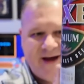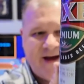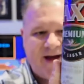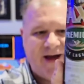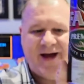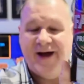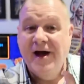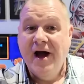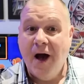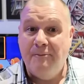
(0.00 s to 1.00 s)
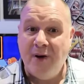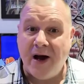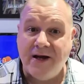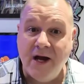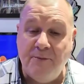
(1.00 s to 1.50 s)
A
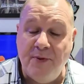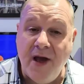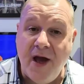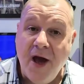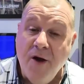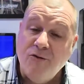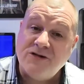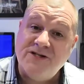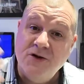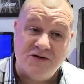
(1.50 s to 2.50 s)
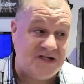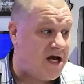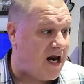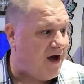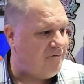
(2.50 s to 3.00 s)
bucket of beer, what's not
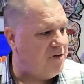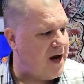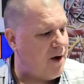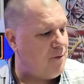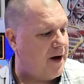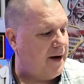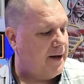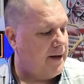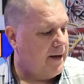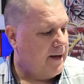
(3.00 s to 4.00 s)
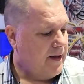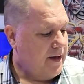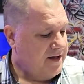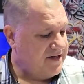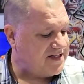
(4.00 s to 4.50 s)
to love with that one?
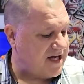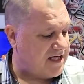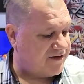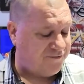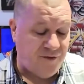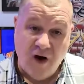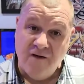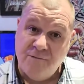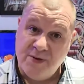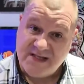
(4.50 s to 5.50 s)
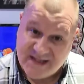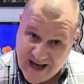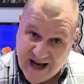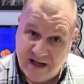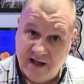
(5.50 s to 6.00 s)
This is
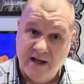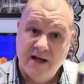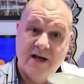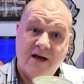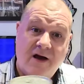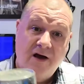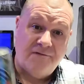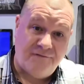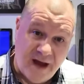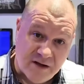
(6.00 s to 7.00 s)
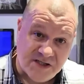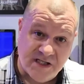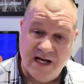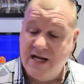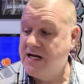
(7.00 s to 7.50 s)
5%,
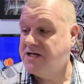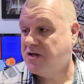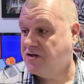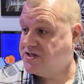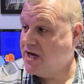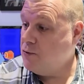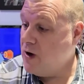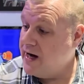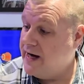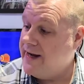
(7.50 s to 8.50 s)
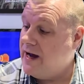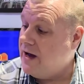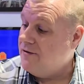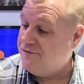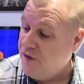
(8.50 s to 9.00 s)
1,000 litres, like I say, 1
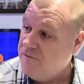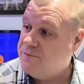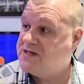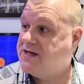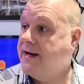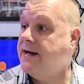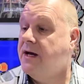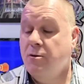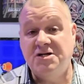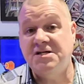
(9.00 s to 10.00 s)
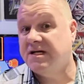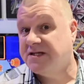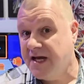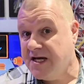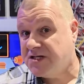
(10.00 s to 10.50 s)
litre, 5%, which is a
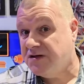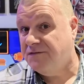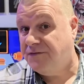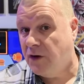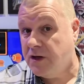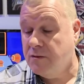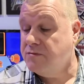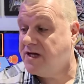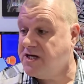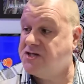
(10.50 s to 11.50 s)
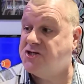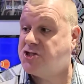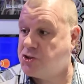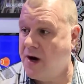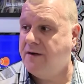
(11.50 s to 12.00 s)
decent volume, decent
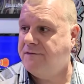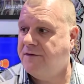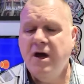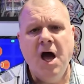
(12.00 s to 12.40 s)
strength,